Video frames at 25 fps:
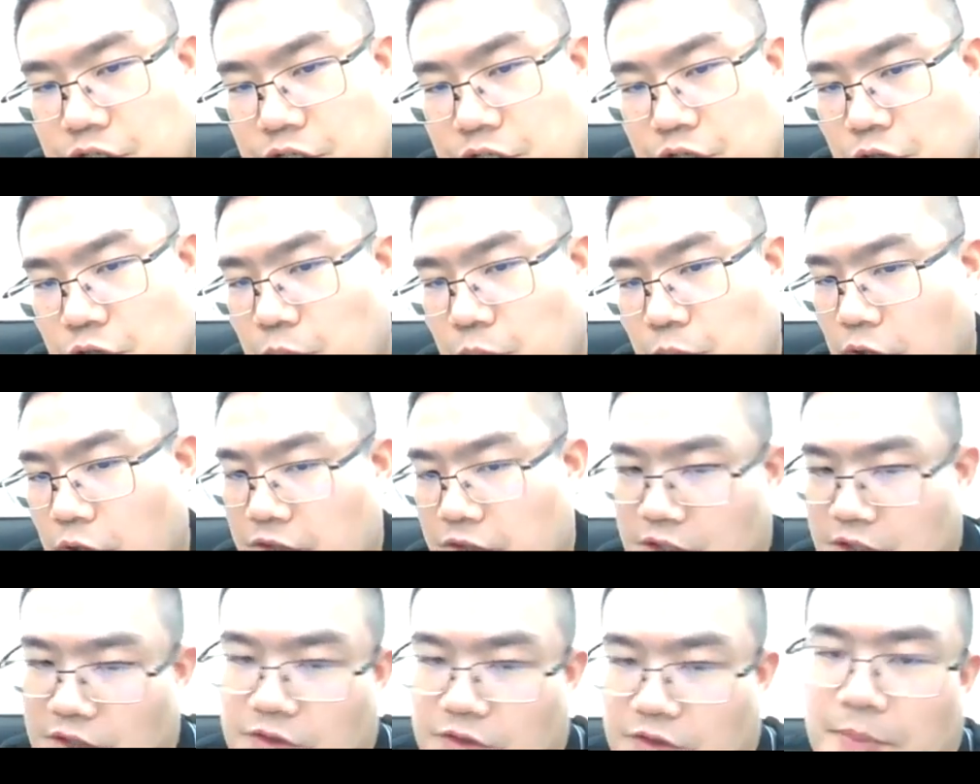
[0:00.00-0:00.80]

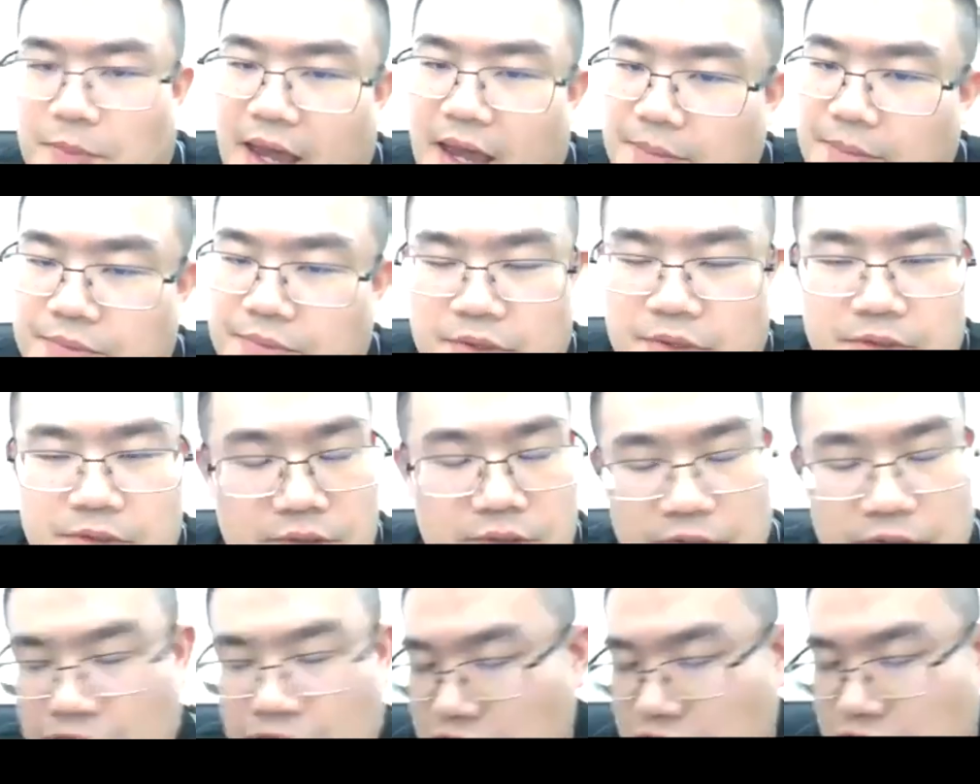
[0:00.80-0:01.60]
geopolitics map,
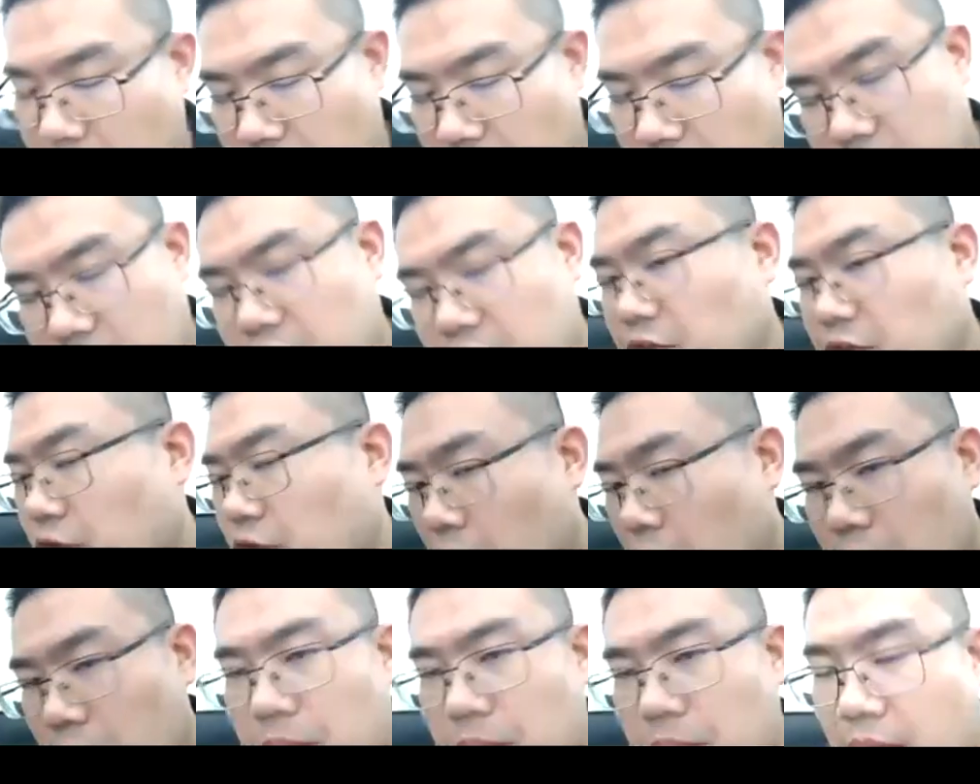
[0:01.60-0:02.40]
it changed
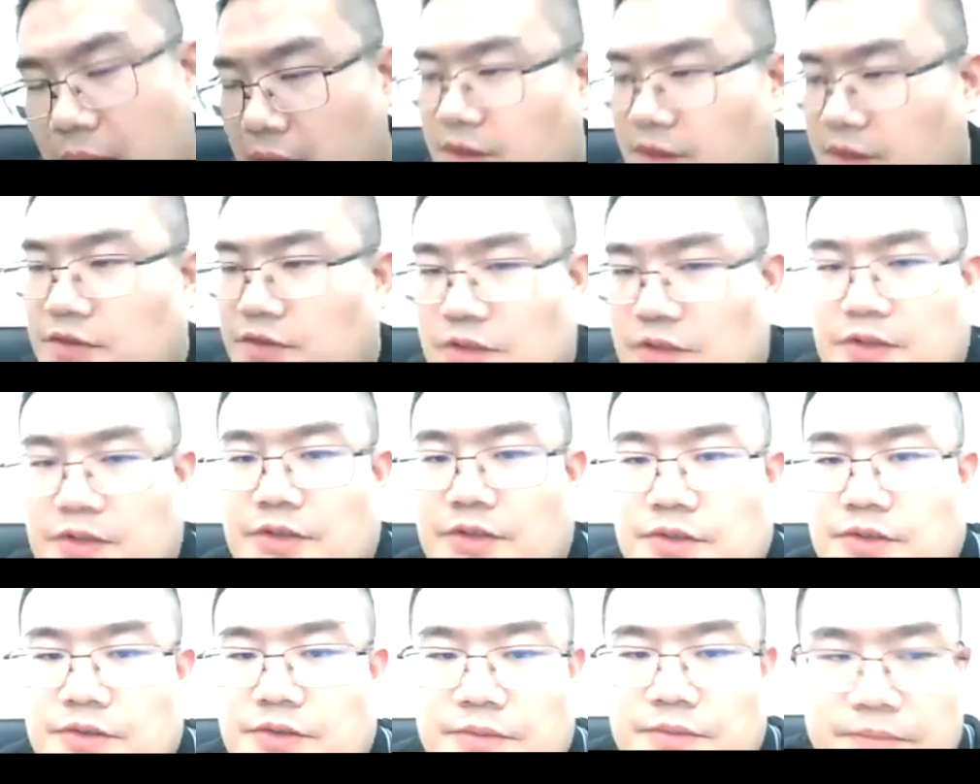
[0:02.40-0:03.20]
so many
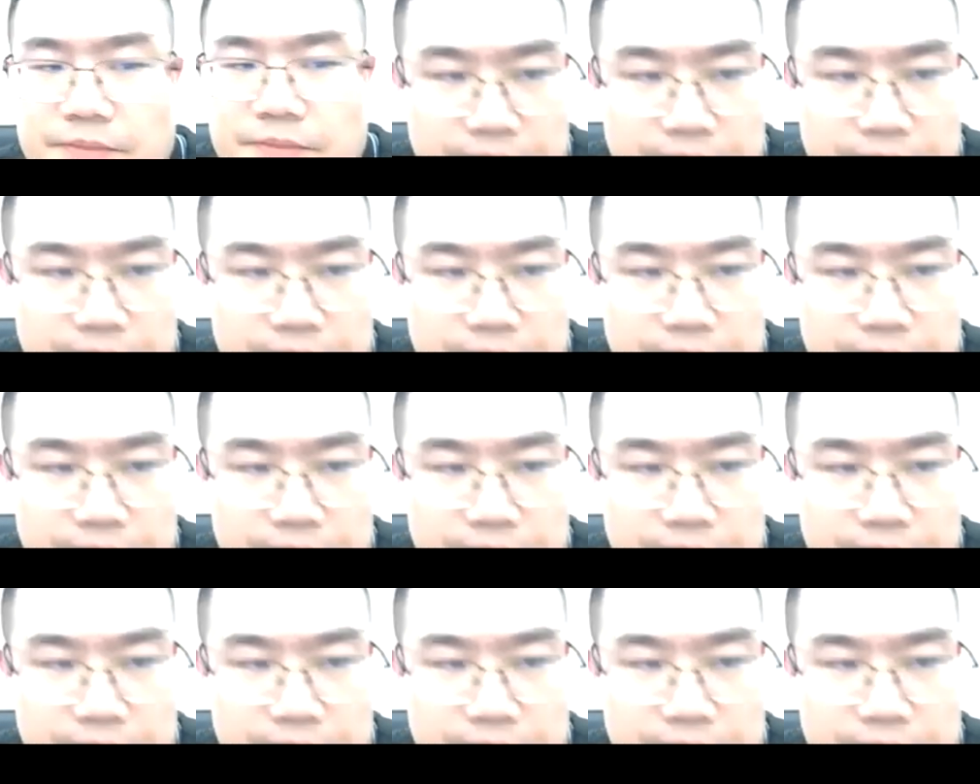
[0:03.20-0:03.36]
things.